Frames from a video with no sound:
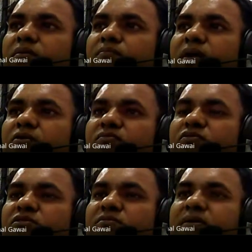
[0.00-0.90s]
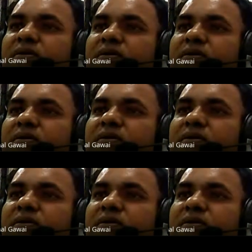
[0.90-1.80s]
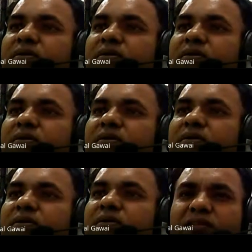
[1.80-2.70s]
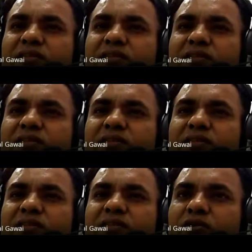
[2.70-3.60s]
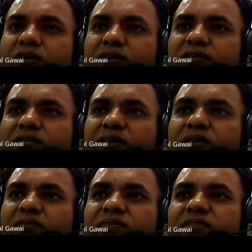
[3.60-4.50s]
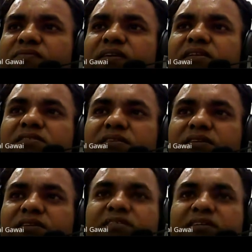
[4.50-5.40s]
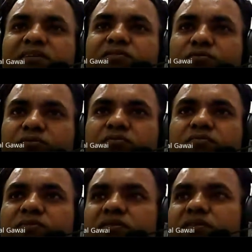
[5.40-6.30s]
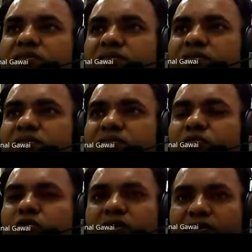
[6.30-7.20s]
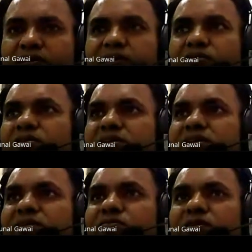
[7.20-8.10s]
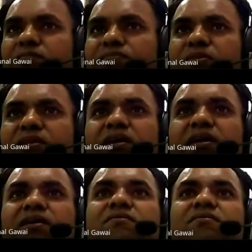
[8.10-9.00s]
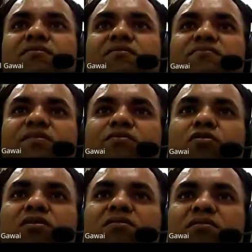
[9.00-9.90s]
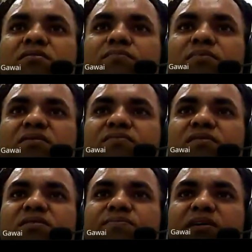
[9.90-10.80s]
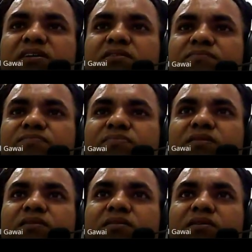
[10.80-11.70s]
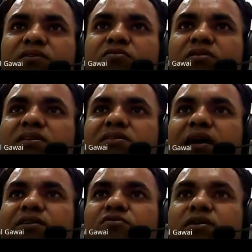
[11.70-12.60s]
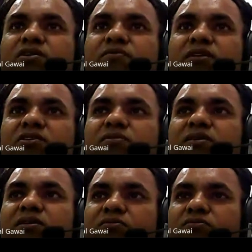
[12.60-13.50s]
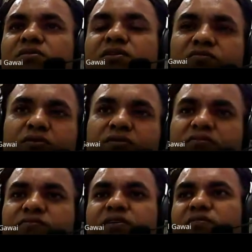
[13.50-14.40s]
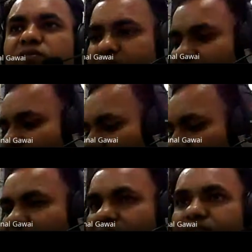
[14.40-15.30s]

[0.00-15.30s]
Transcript: pyrophosphate, and ascorbic acid, and they flavored that product with fennel seed extract. So this product they already developed, and we got first prize during this Adroit 2022. This was one work we did